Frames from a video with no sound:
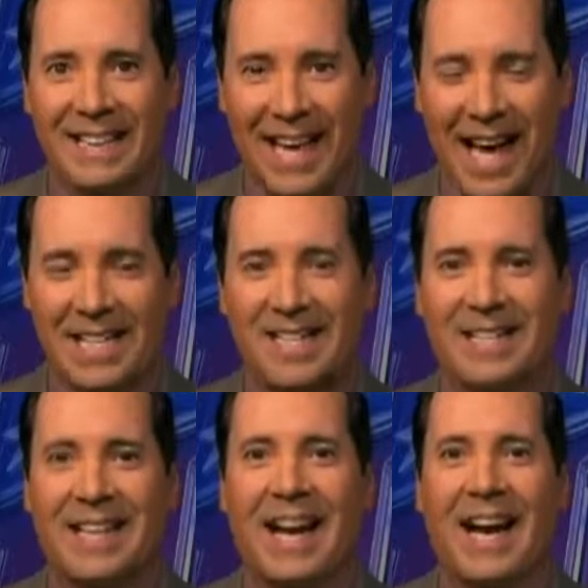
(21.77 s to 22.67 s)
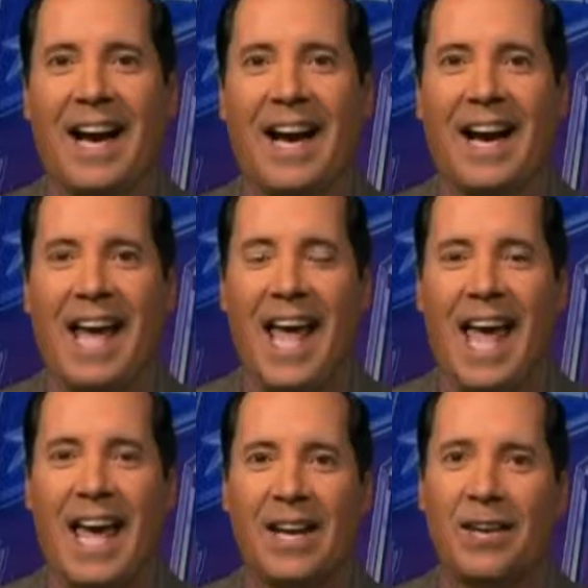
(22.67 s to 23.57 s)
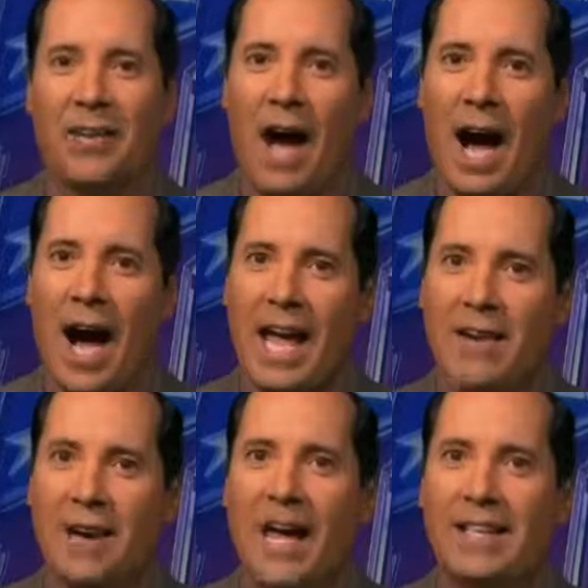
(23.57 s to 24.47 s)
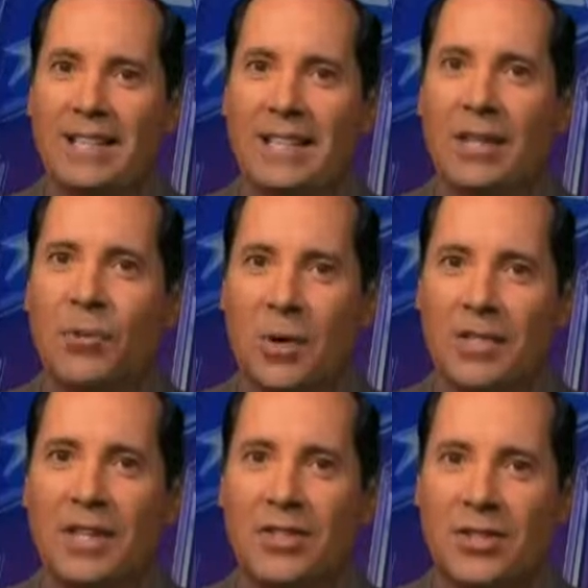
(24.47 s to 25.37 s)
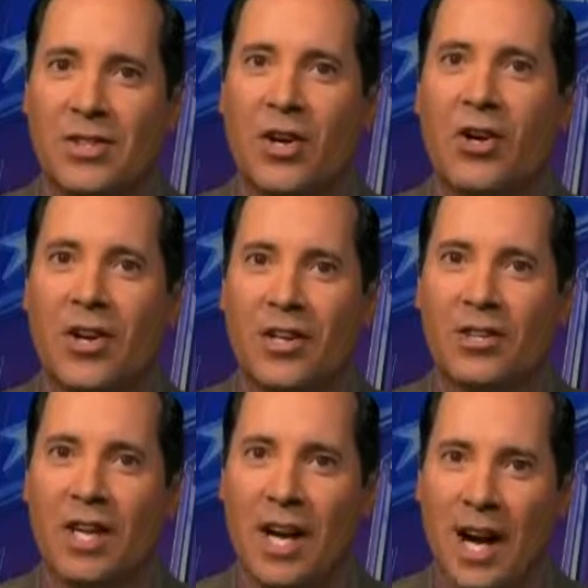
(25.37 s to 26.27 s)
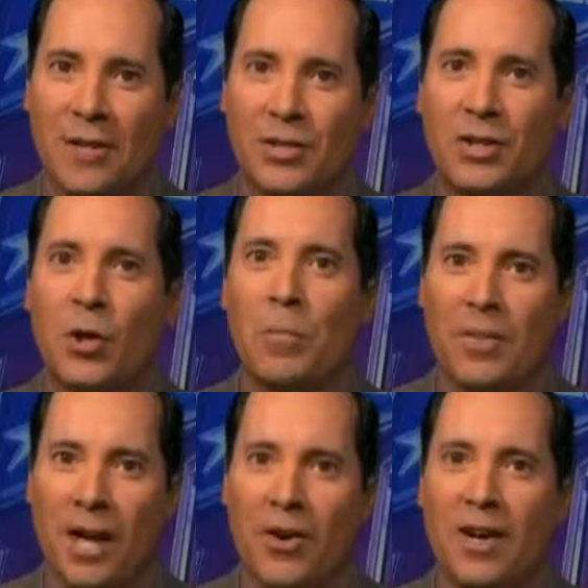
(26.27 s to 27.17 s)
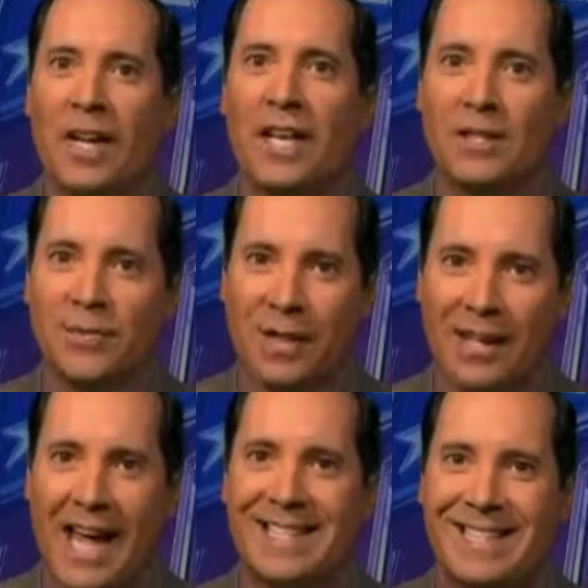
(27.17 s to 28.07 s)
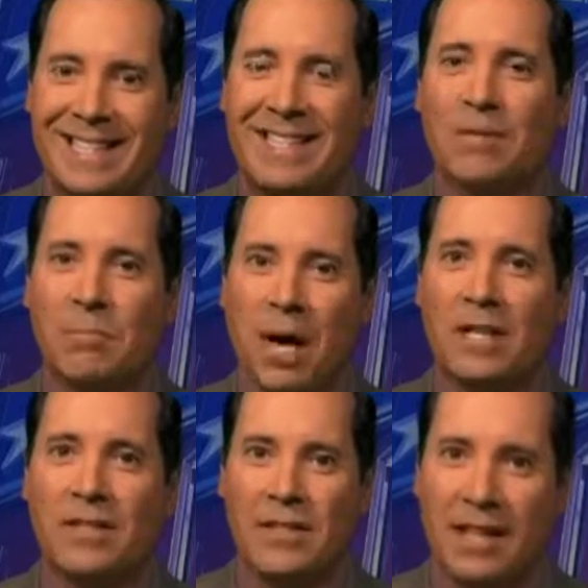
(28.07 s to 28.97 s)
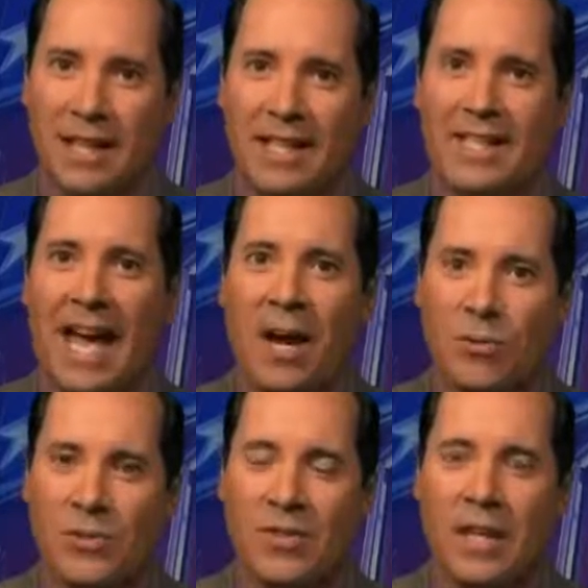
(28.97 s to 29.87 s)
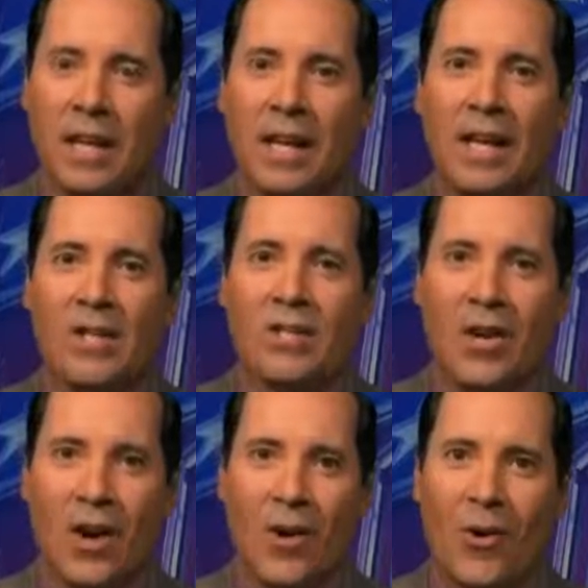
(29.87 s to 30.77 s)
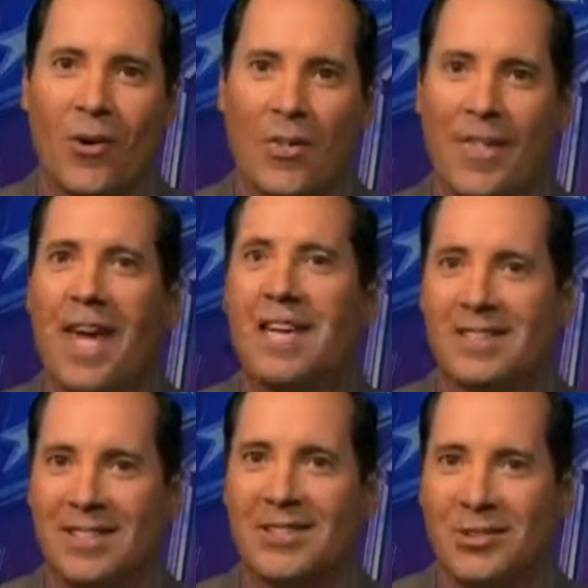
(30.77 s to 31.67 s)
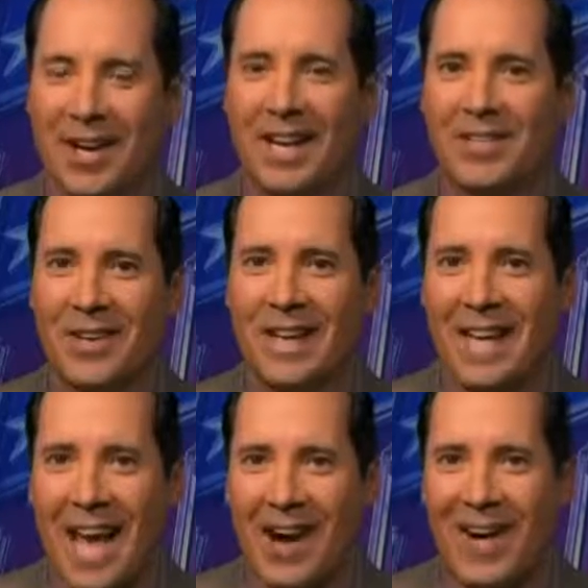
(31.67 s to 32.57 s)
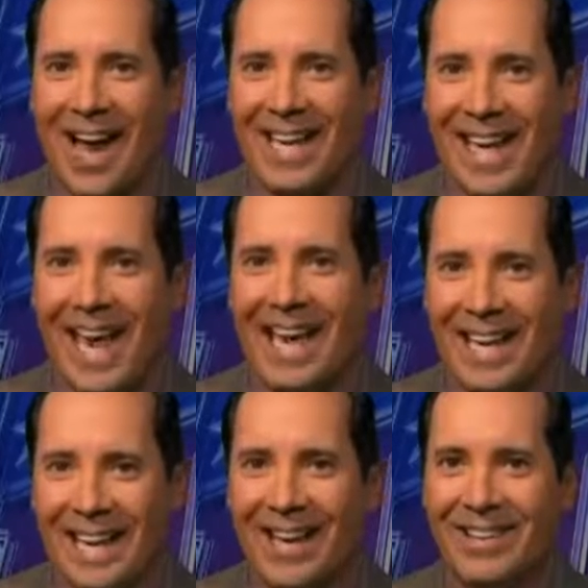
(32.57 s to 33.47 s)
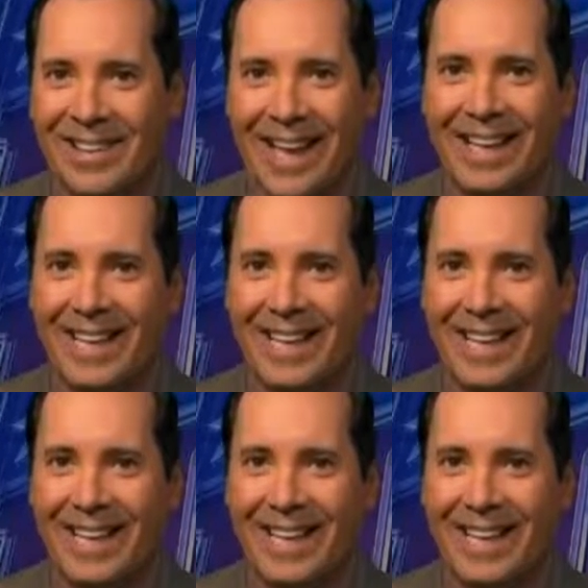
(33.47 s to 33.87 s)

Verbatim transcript: Yes. Uh, and I have had to deal with the scourge of Scoop There It Is for the last six months in this house. Yeah. So yeah. thanks. Scourge. Right now, Sprinkles. I can't get out that.